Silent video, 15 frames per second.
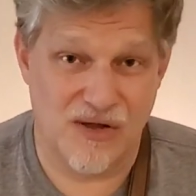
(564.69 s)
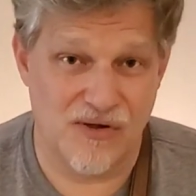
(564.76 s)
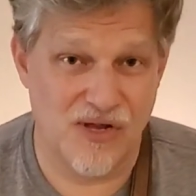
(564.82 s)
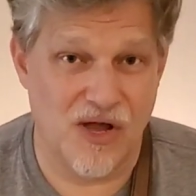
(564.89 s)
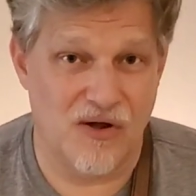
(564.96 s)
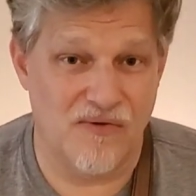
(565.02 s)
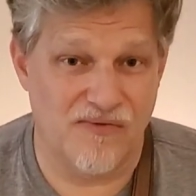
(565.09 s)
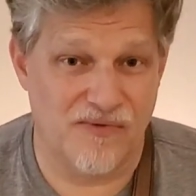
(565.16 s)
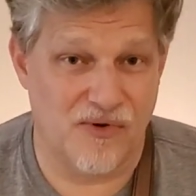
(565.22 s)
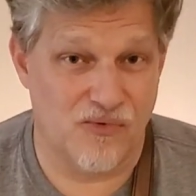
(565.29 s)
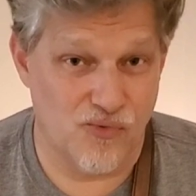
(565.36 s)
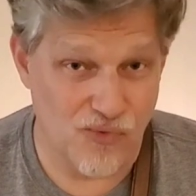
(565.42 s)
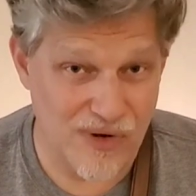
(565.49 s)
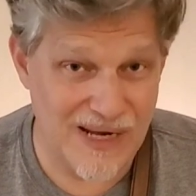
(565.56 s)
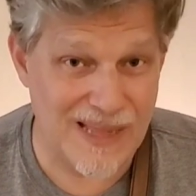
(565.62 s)
go for
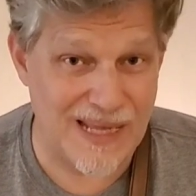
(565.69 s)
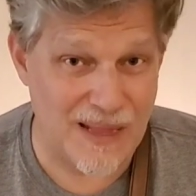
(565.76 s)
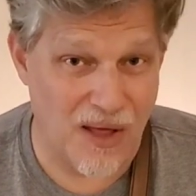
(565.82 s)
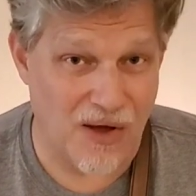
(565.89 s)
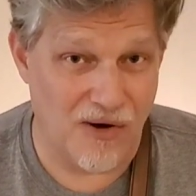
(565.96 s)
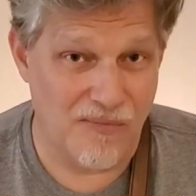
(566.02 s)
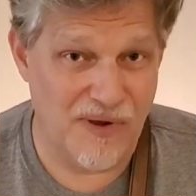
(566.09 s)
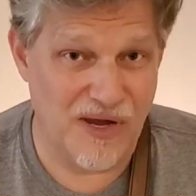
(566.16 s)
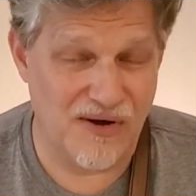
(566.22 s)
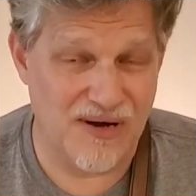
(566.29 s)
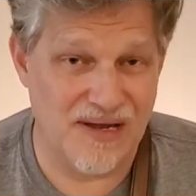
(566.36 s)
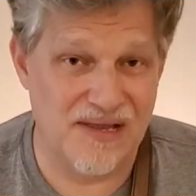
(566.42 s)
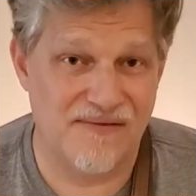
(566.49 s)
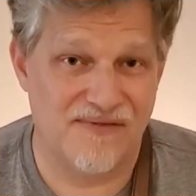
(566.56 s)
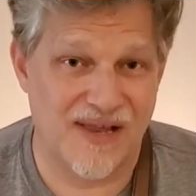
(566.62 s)
really long
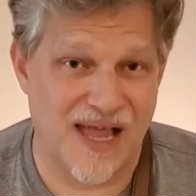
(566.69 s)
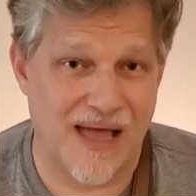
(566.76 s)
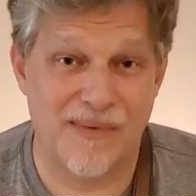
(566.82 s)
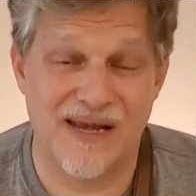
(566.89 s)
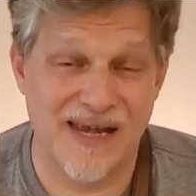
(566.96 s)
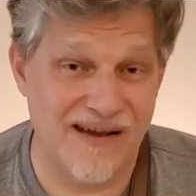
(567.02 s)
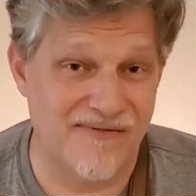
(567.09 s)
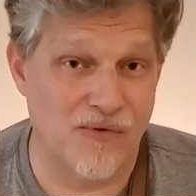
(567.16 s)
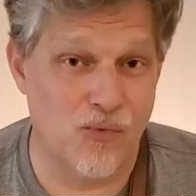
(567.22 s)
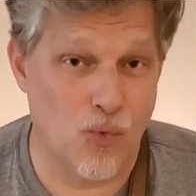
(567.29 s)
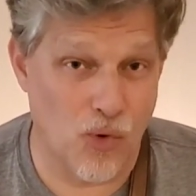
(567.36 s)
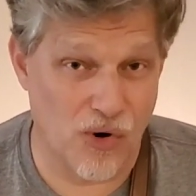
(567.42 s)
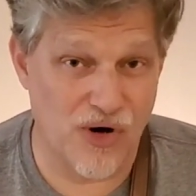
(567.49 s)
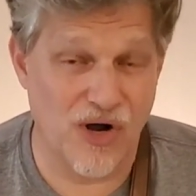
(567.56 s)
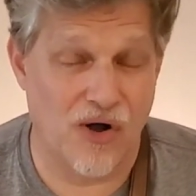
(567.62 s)
periods of time and never
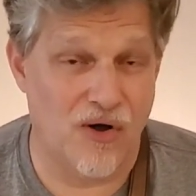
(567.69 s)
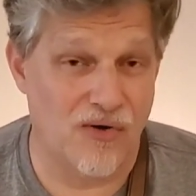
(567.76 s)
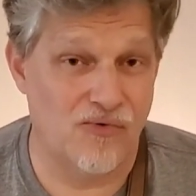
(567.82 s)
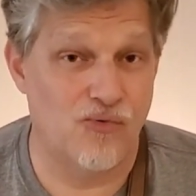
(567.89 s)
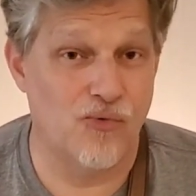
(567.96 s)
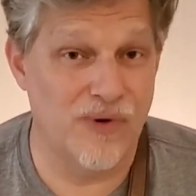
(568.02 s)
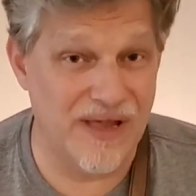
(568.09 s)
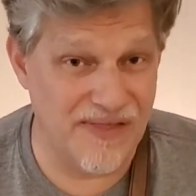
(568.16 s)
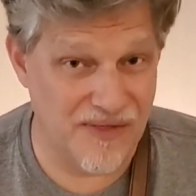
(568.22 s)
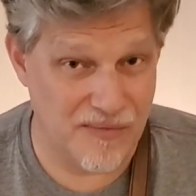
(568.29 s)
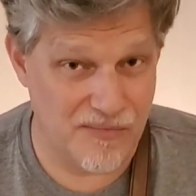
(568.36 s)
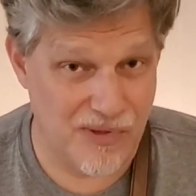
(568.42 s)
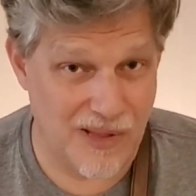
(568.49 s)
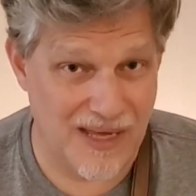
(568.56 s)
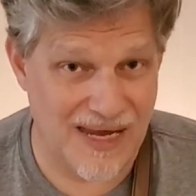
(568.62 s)
work on
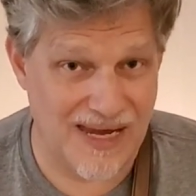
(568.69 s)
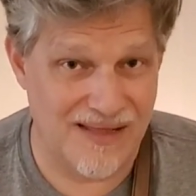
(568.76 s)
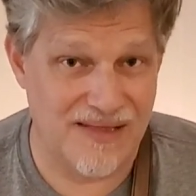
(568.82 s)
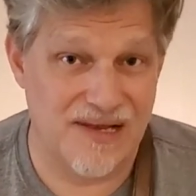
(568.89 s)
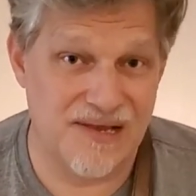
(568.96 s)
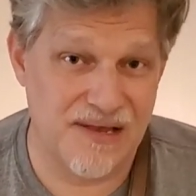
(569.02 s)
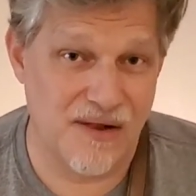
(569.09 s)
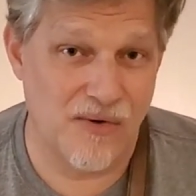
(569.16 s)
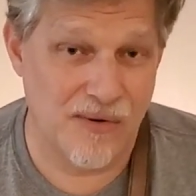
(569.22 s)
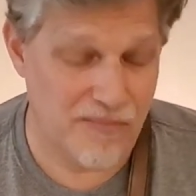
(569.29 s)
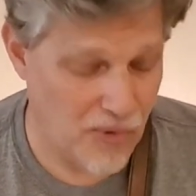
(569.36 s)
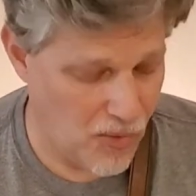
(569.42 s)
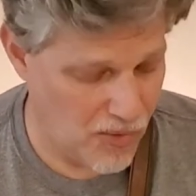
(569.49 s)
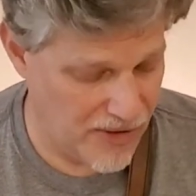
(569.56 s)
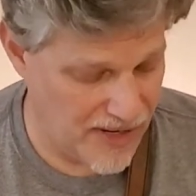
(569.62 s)
rhythm playing that's so
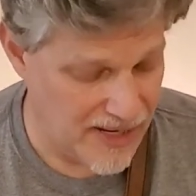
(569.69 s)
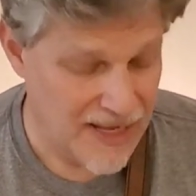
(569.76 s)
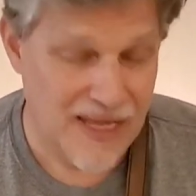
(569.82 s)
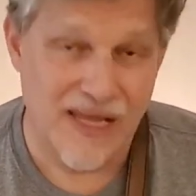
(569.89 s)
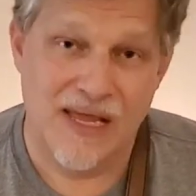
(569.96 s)
important.